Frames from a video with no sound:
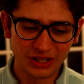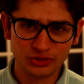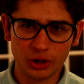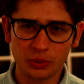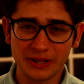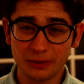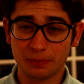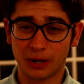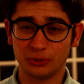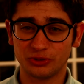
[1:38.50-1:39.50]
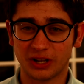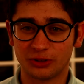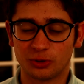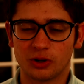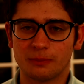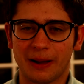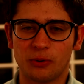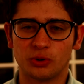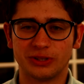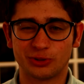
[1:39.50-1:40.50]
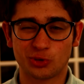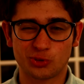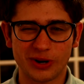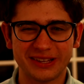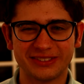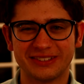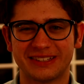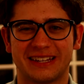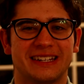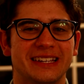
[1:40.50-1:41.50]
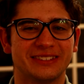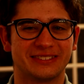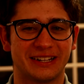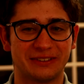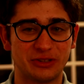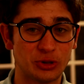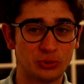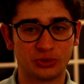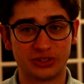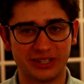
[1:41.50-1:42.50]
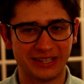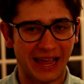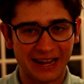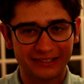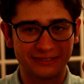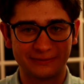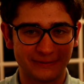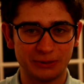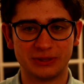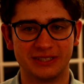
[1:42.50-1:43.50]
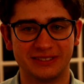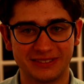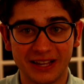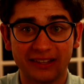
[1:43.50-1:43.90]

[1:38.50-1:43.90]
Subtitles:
so in the post, I talk about all these crazy techniques that I use to active focus.